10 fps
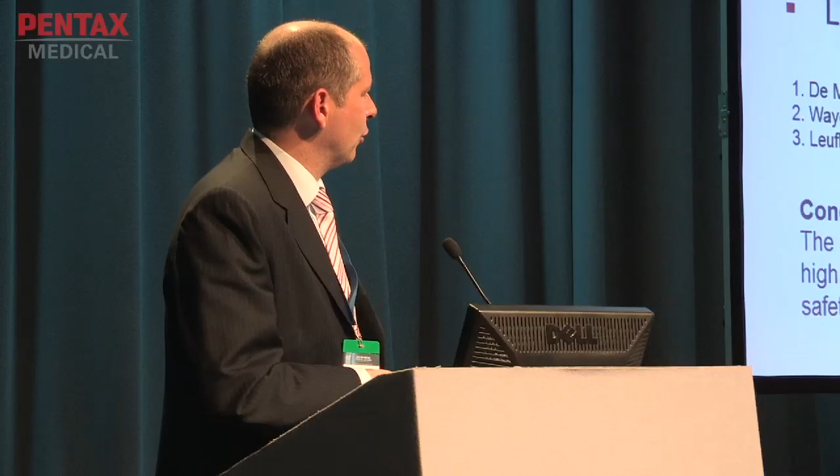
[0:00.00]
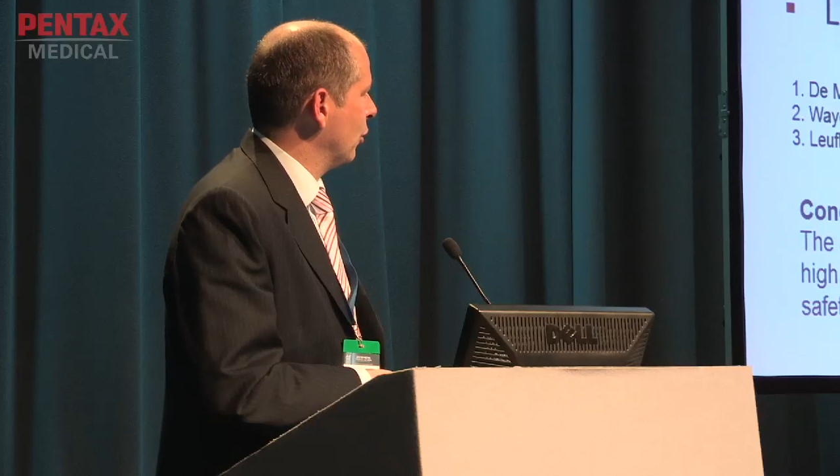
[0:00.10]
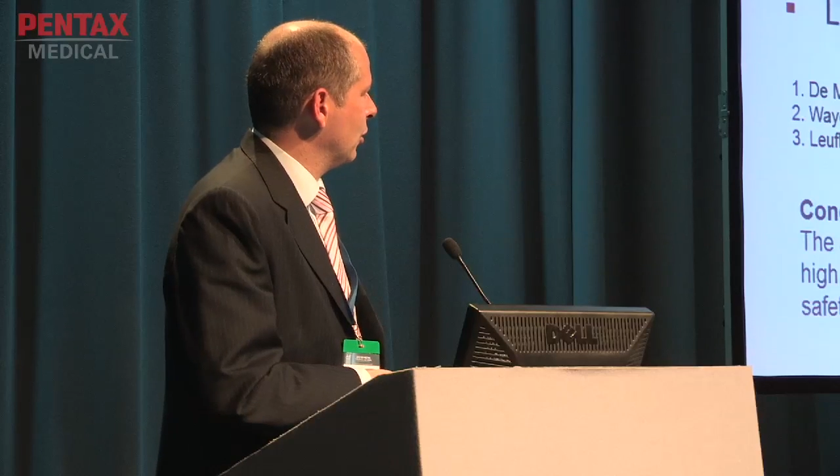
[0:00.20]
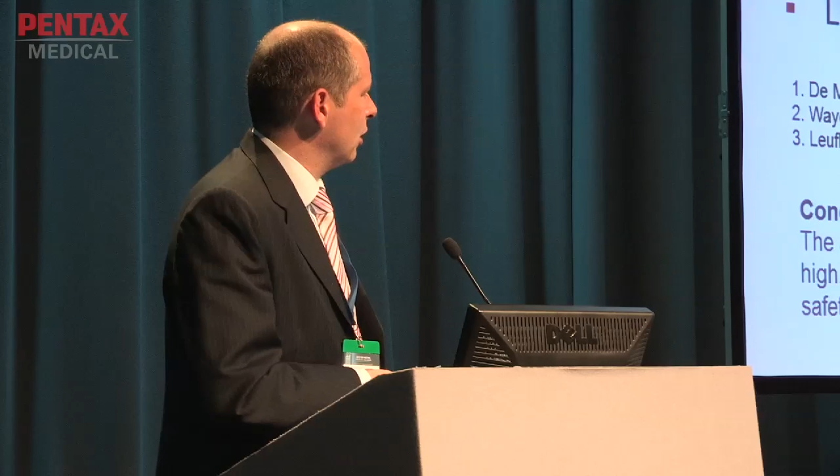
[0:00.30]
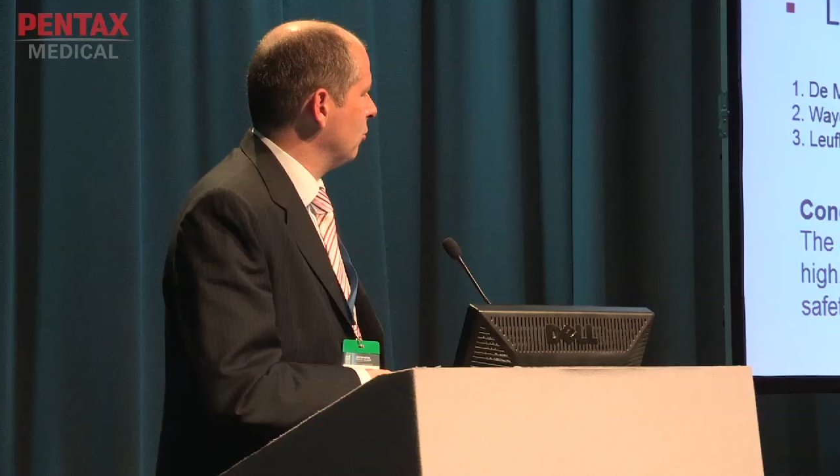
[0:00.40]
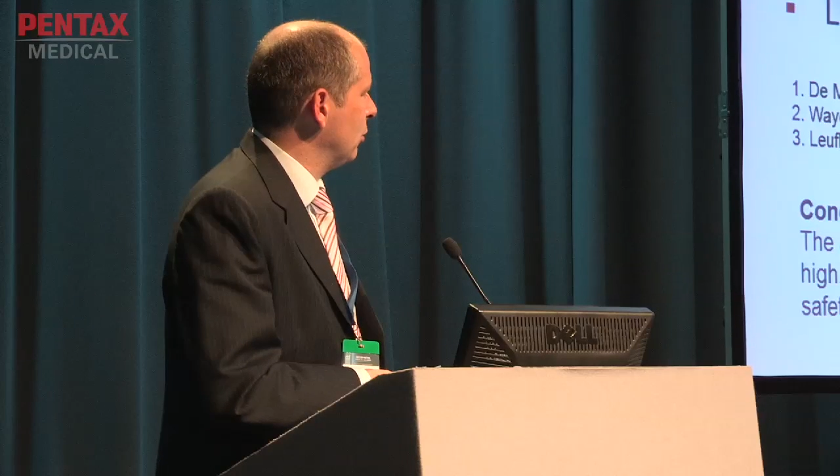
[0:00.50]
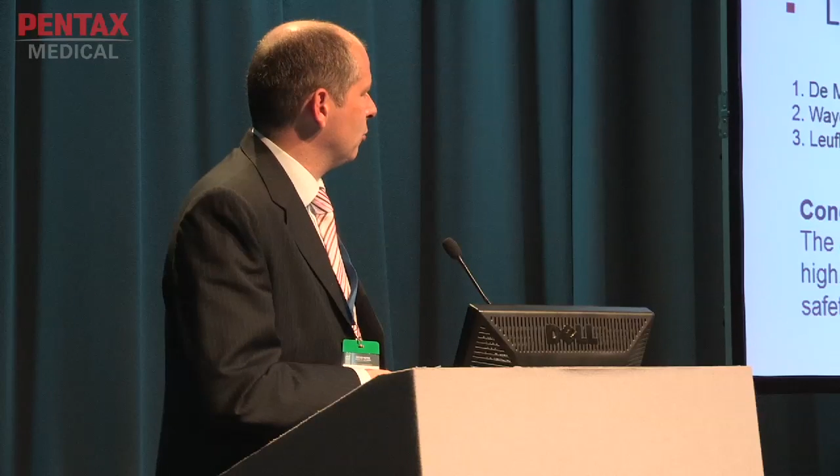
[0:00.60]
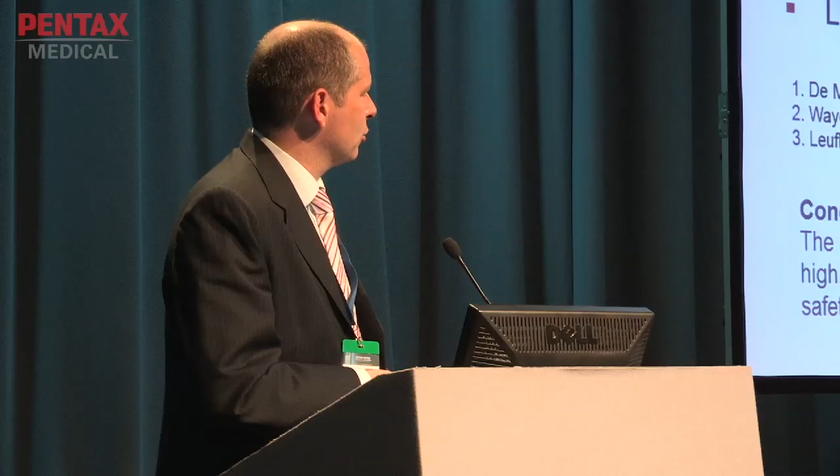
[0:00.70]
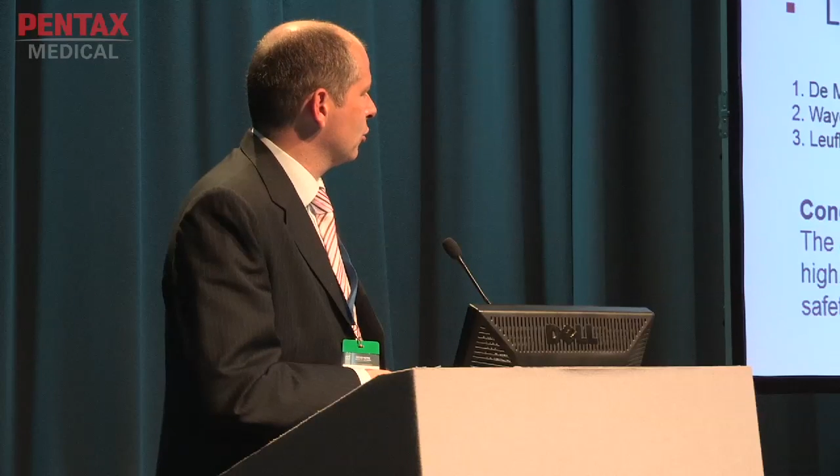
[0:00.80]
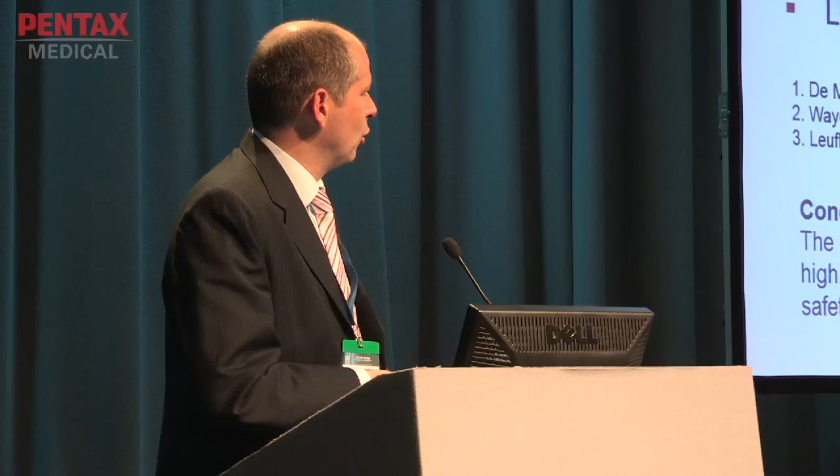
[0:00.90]
third eye
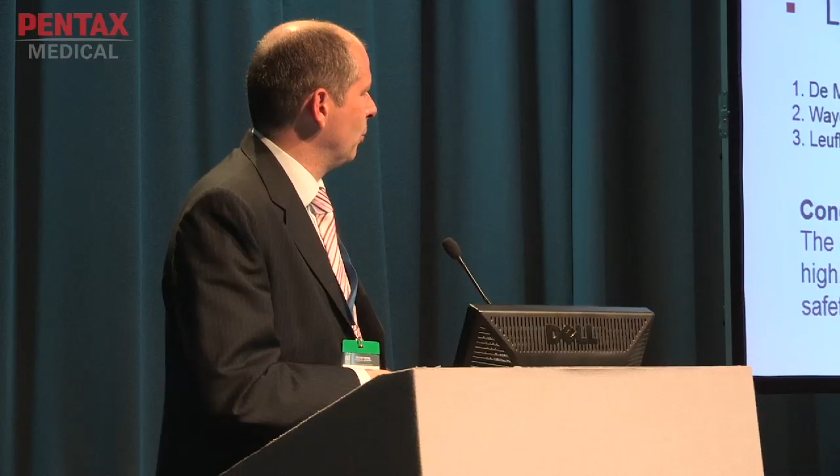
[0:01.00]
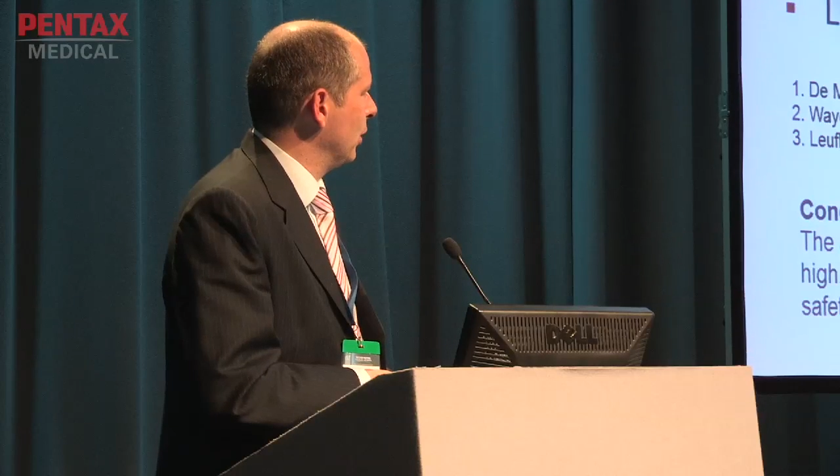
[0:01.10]
retroscope,